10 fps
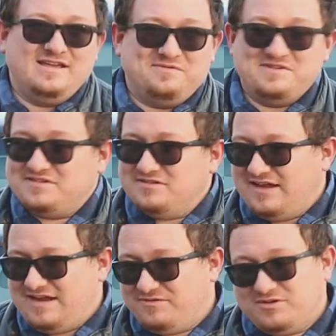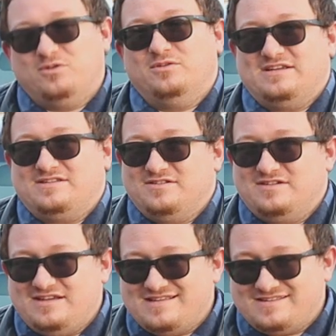We still have the gold
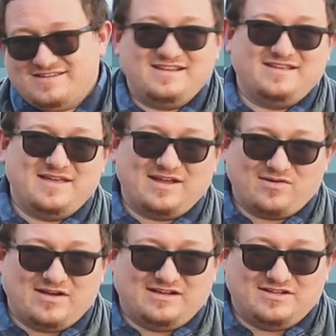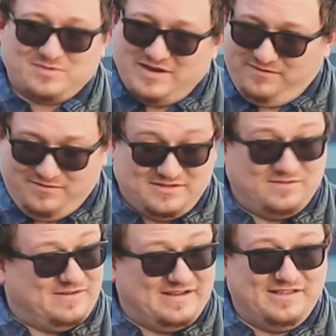S13 sitting in that garage waiting for us to
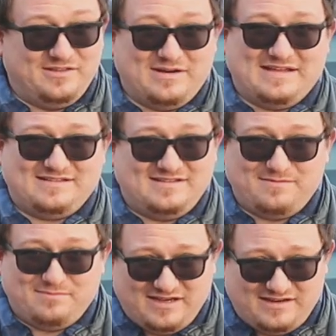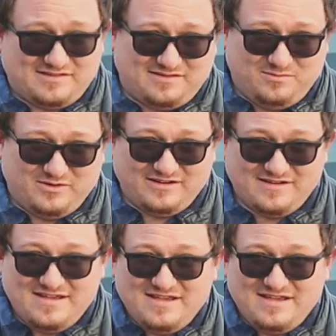find the rat's dead body somewhere.